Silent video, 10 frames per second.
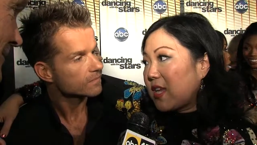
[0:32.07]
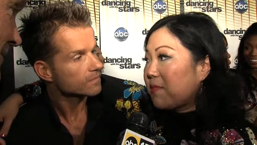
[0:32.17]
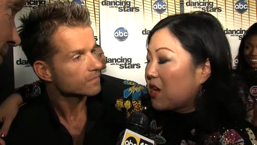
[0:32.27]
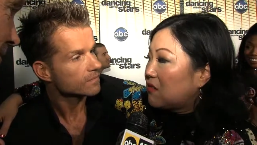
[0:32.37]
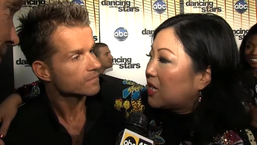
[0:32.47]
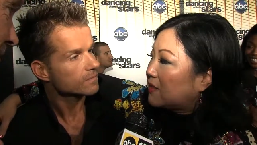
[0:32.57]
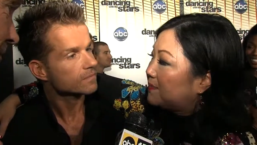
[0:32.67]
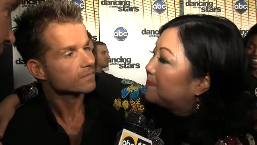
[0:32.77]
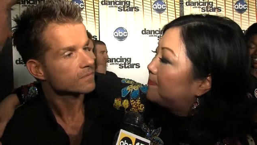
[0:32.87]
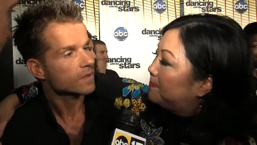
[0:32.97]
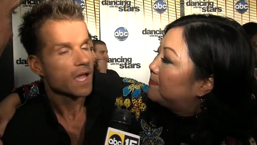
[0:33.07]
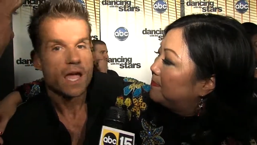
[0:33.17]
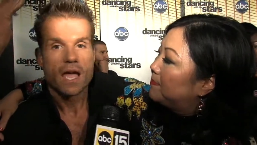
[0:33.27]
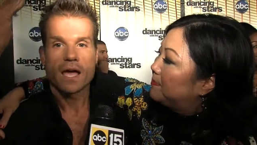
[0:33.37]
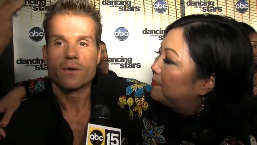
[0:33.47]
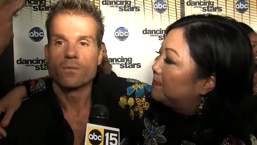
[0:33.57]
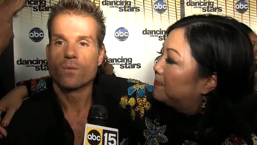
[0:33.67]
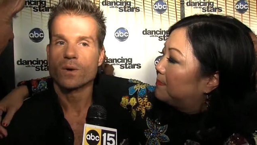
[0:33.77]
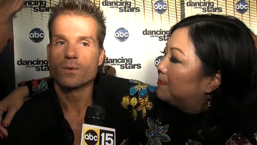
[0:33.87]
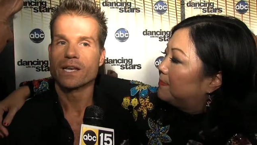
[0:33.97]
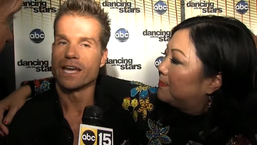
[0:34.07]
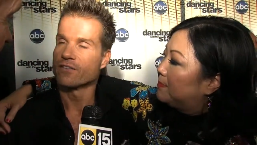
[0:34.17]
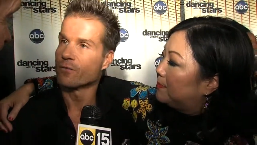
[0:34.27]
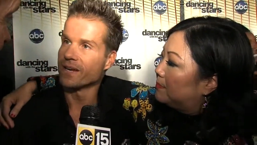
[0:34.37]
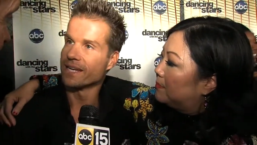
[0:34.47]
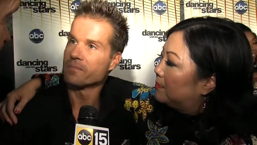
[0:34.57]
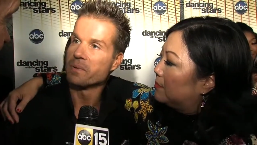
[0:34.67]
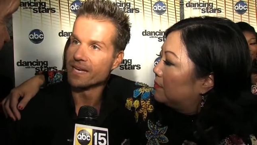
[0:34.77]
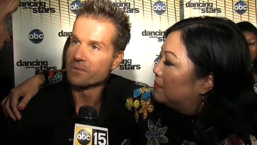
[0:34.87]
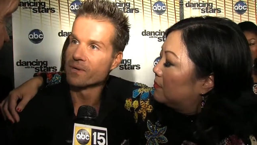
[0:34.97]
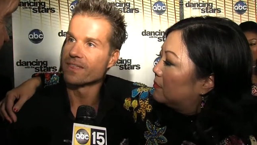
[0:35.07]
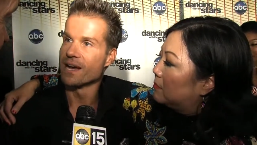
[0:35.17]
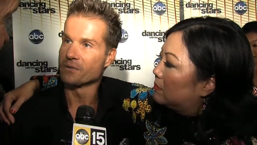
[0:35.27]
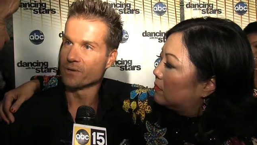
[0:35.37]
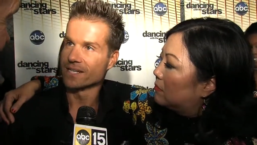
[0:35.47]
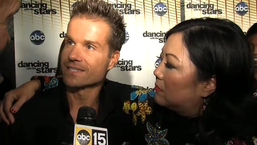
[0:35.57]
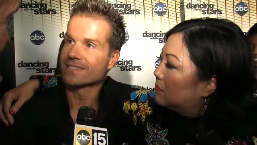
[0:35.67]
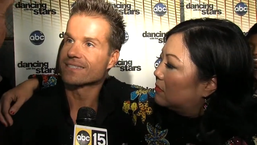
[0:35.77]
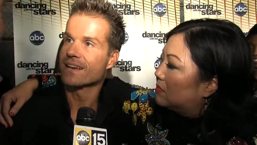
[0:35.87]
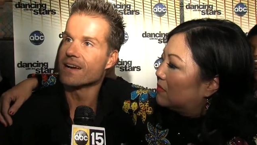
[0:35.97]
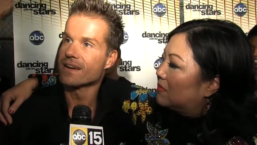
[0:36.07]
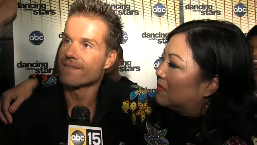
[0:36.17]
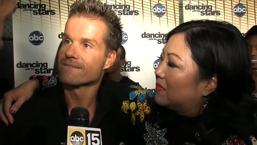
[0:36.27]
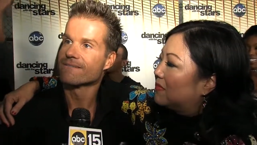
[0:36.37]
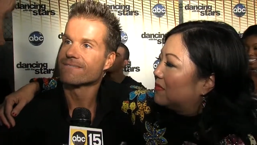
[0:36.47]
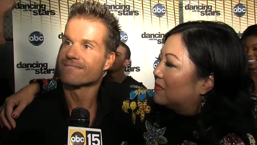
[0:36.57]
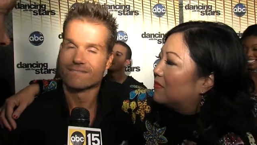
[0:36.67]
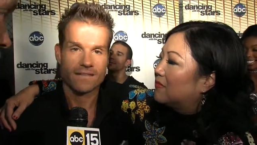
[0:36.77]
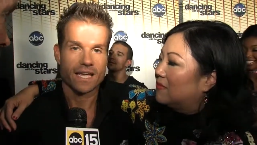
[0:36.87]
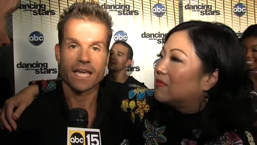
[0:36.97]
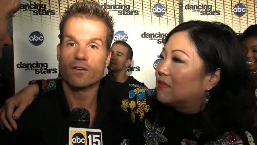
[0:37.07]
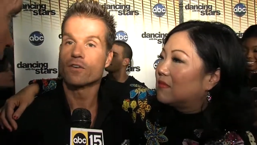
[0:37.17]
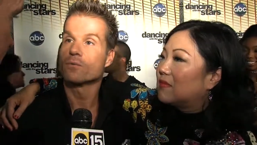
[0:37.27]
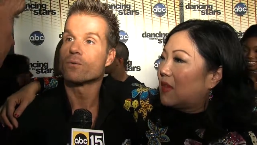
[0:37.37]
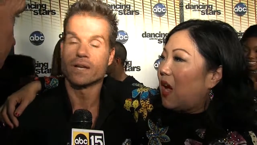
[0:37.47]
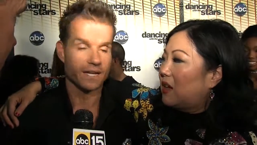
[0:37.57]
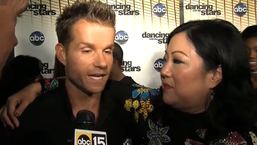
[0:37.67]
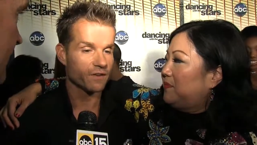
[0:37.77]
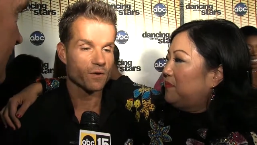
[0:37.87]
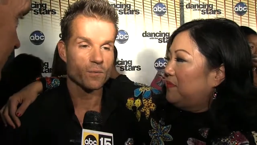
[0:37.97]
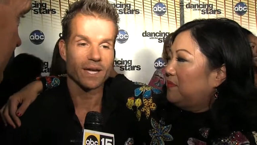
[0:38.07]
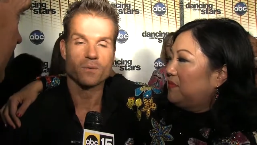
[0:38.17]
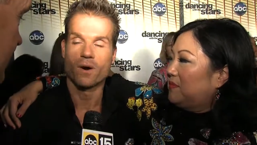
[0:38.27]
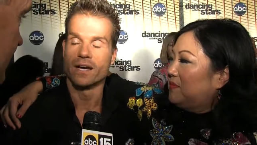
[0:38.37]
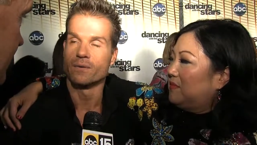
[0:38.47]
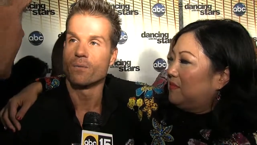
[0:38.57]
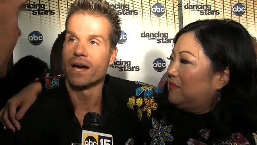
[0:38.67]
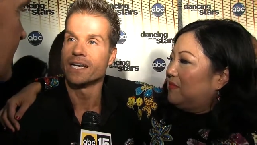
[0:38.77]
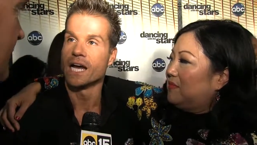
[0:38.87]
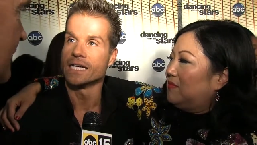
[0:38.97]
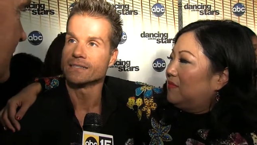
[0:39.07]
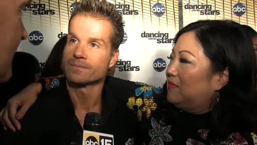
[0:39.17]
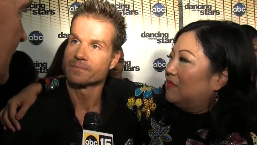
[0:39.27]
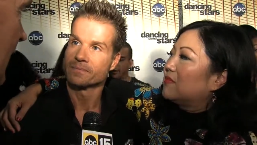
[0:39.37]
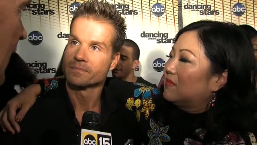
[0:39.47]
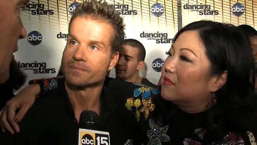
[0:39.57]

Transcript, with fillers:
Speaker 1: keep going.
Speaker 2: And what would life we be without risks, huh? You're right. Risk reward. Even re even week one. Why not? And